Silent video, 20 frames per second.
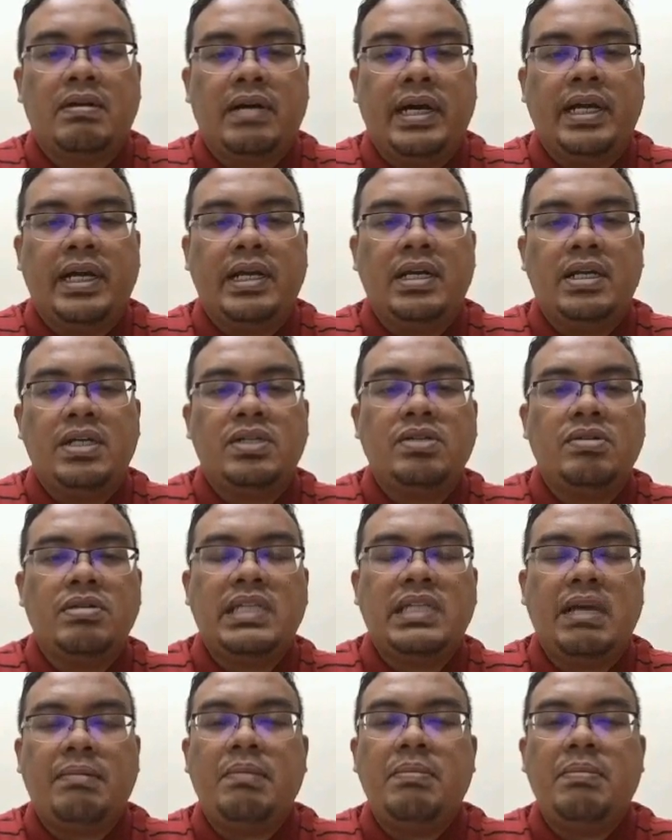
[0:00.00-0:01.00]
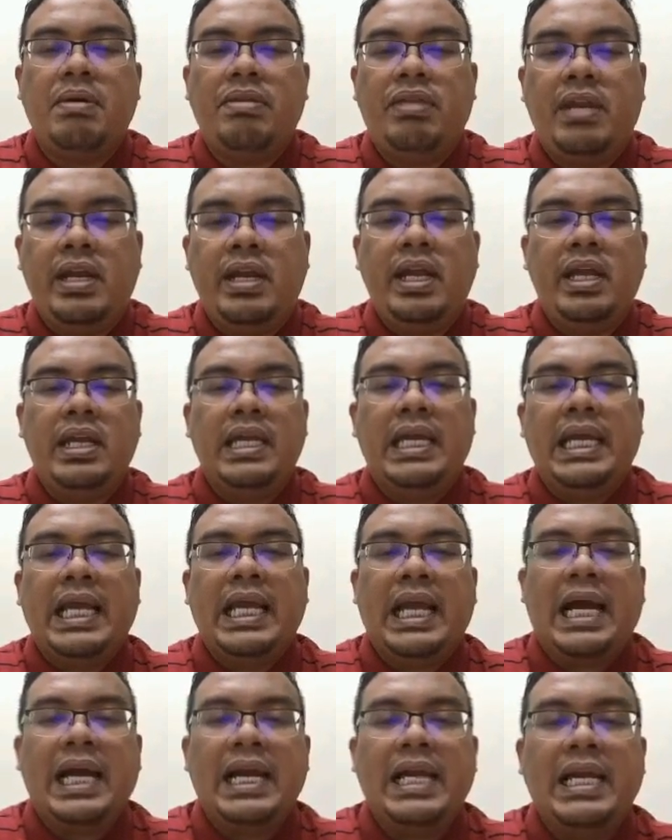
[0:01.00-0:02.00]
Right, so step number 3,
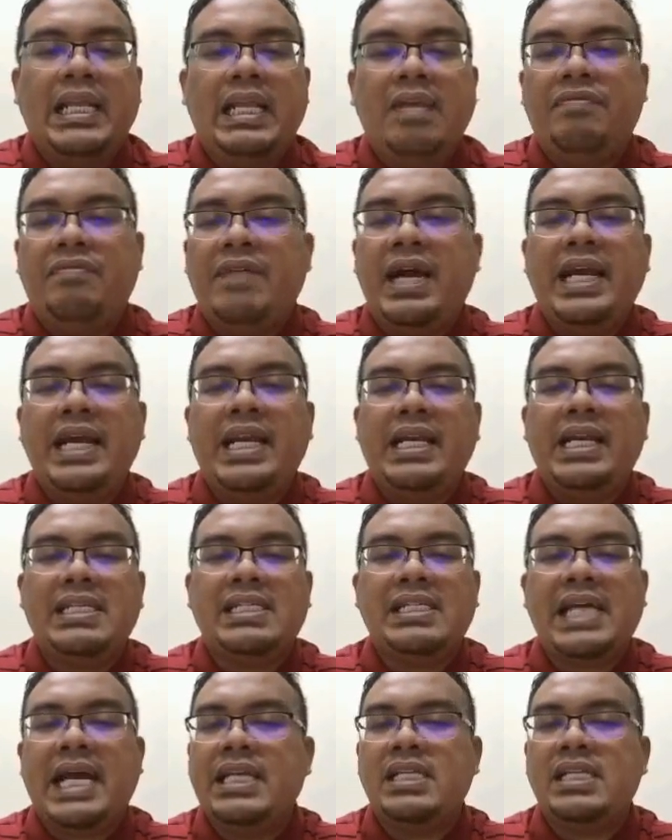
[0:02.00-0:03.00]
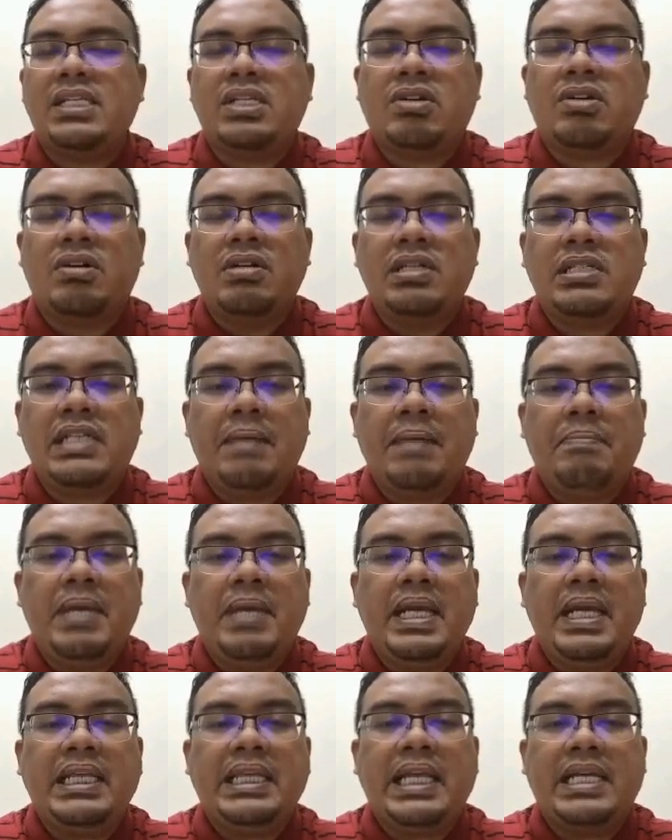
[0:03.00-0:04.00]
identify the science concept
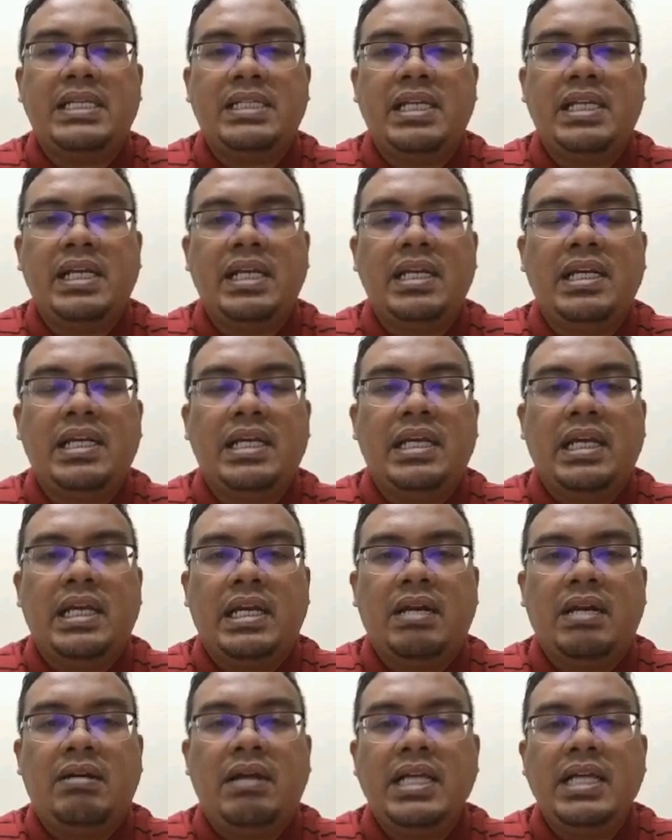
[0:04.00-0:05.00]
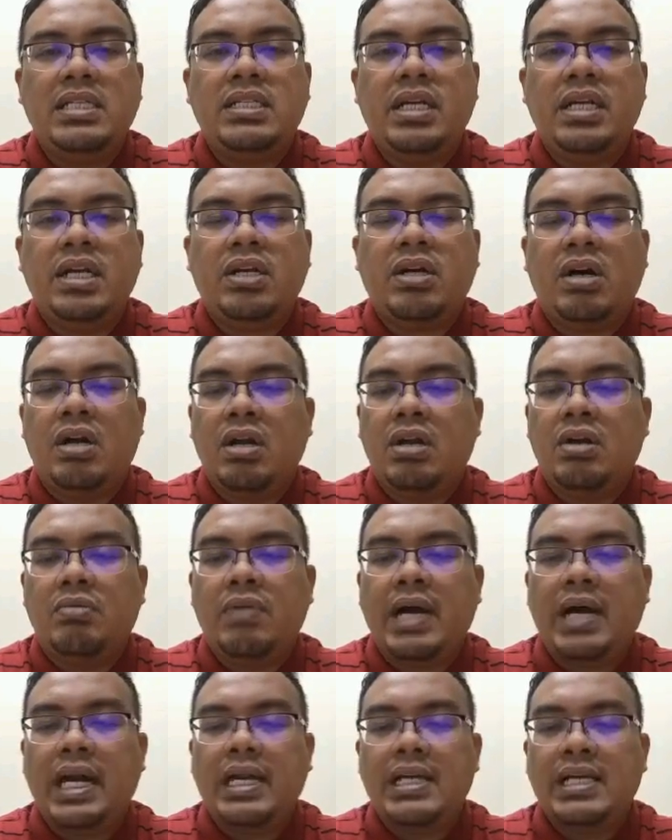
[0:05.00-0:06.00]
being tested. Now let's recall
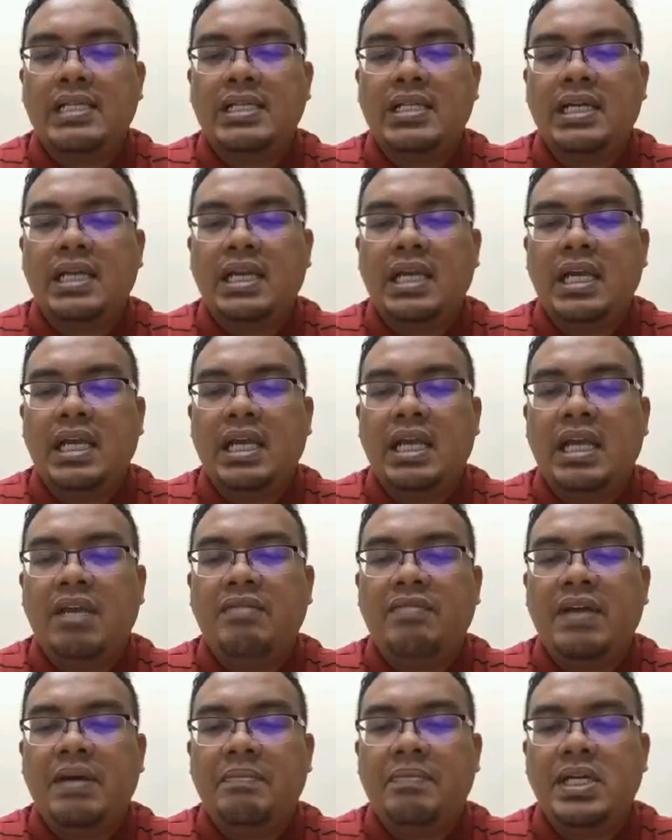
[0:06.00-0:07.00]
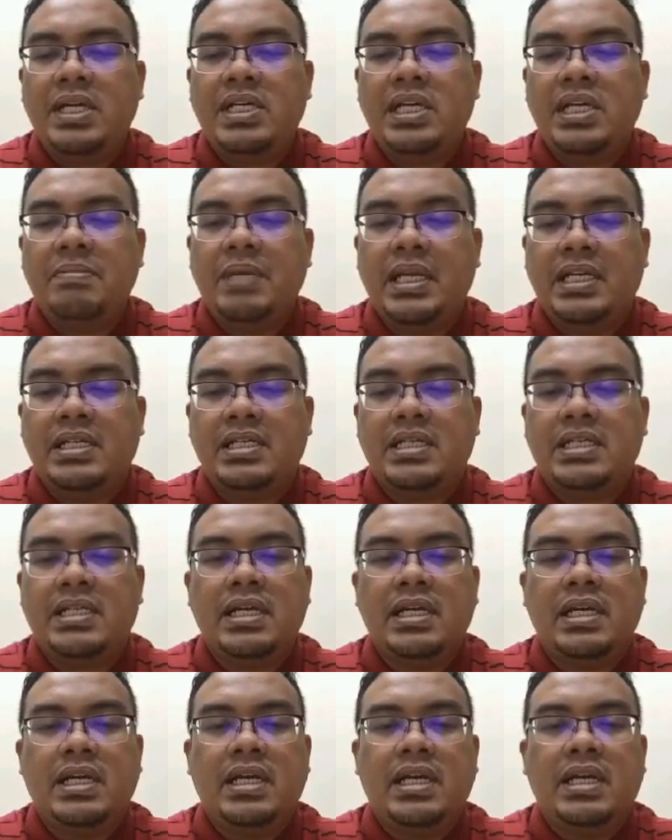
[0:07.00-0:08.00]
what does evaporation
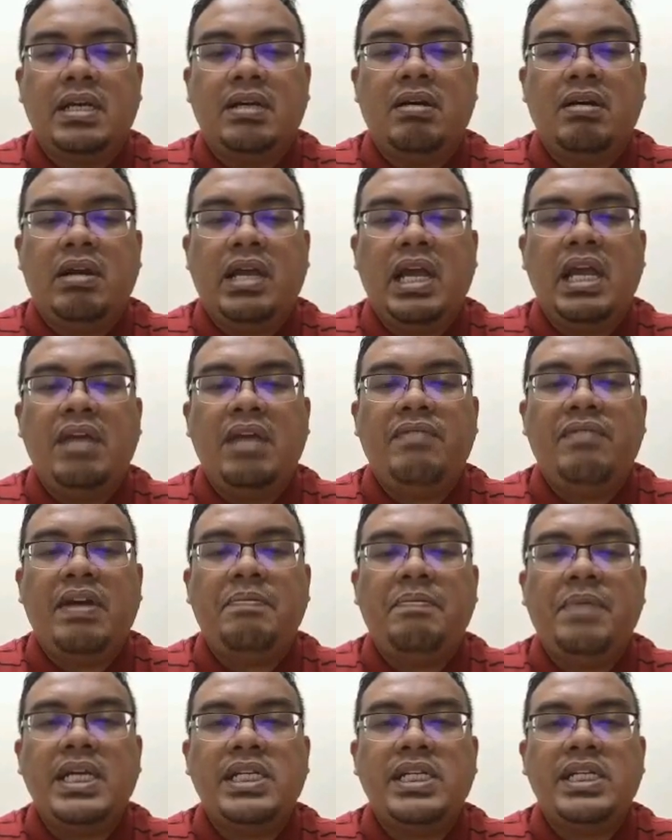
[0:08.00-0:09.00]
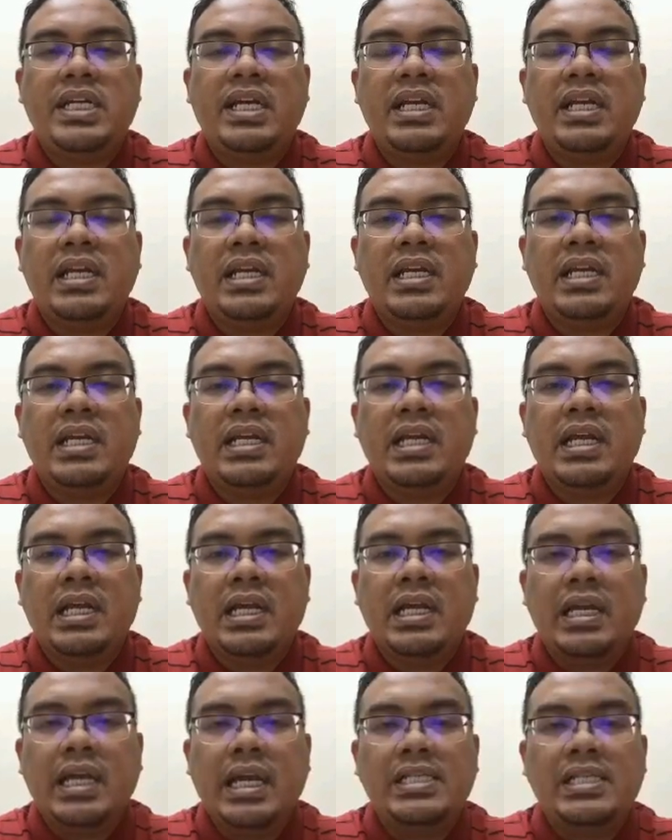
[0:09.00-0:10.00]
means. Okay, evaporation
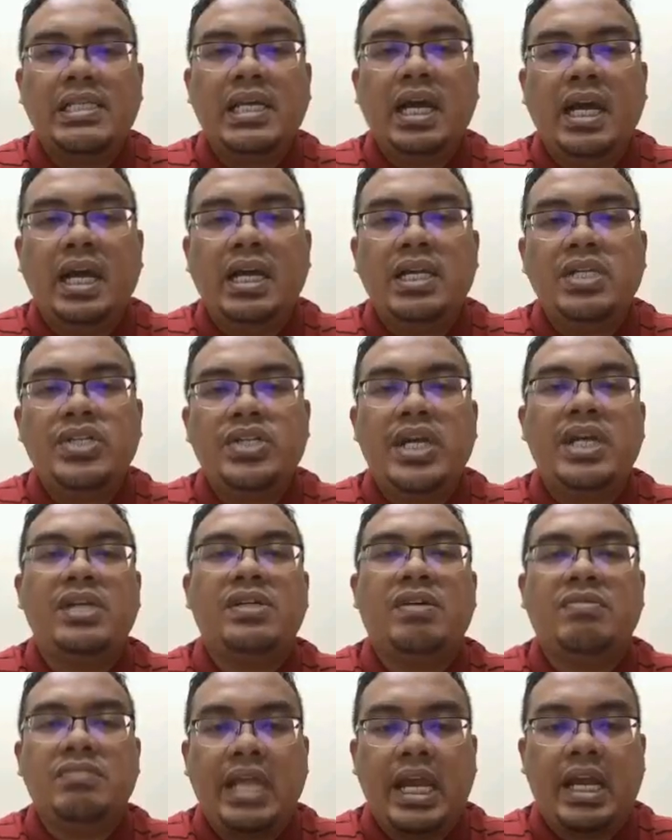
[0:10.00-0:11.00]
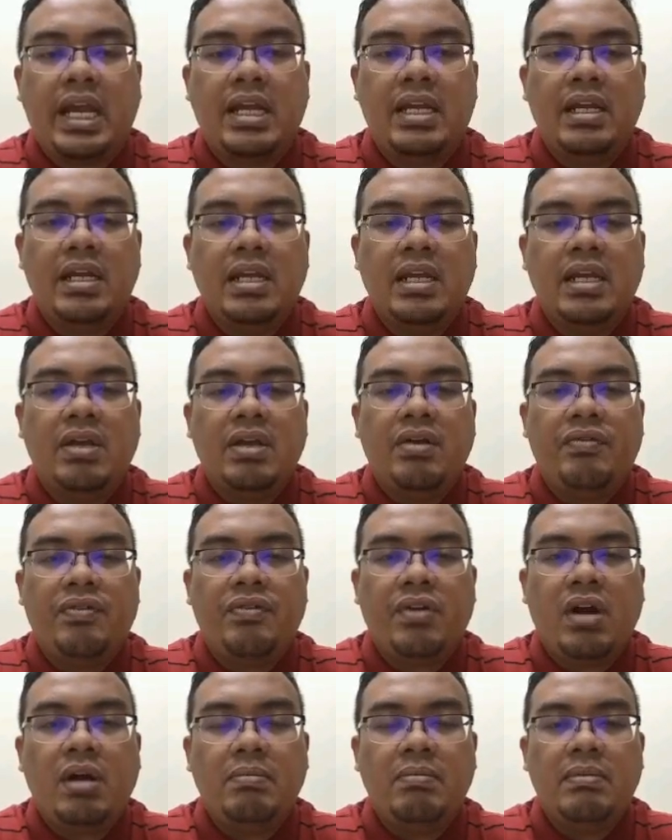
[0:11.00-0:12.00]
is a change of state
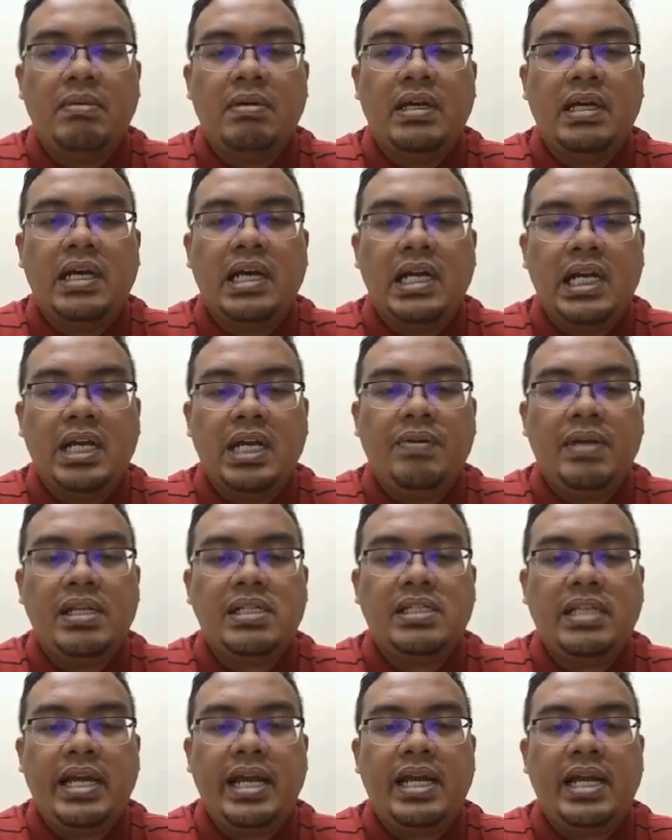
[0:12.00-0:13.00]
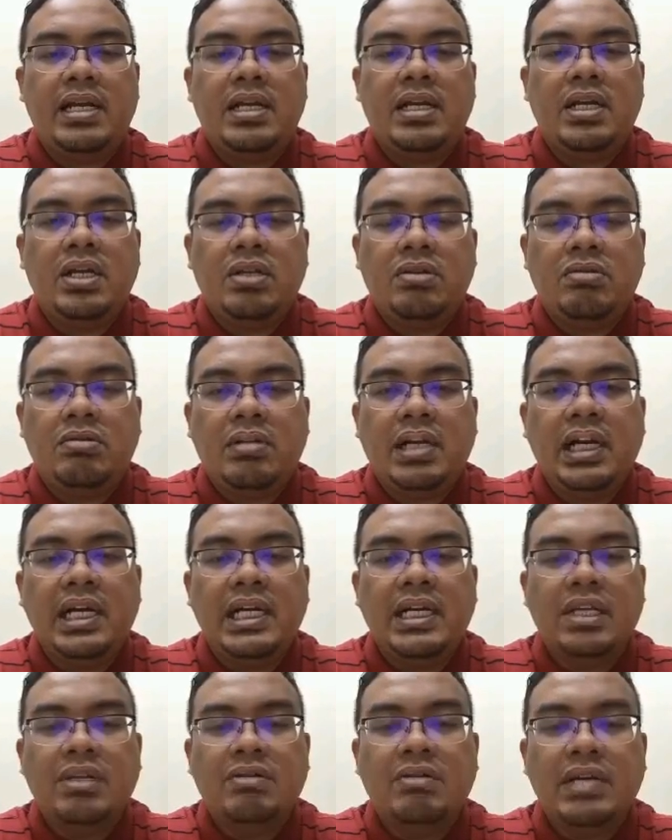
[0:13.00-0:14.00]
from a liquid state to
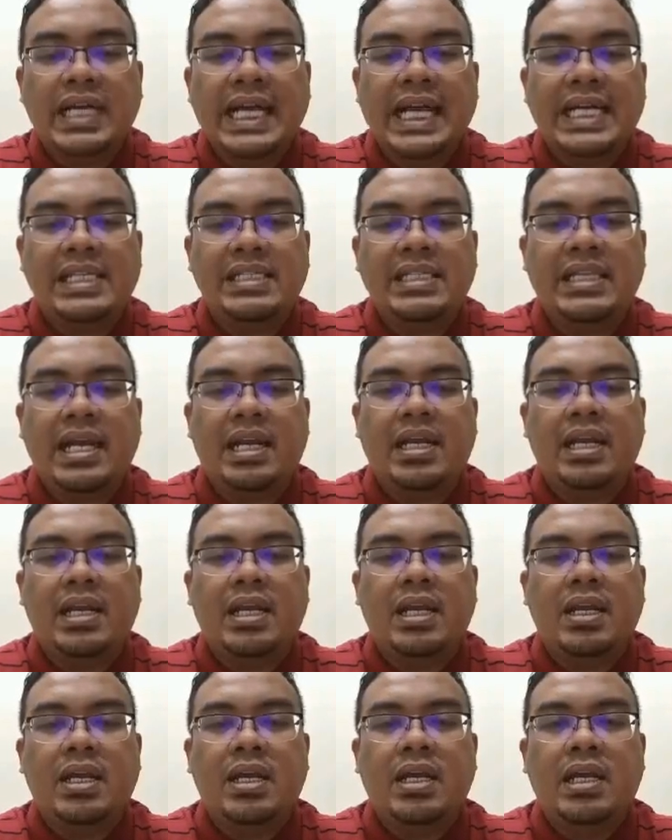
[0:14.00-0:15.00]
a gas state.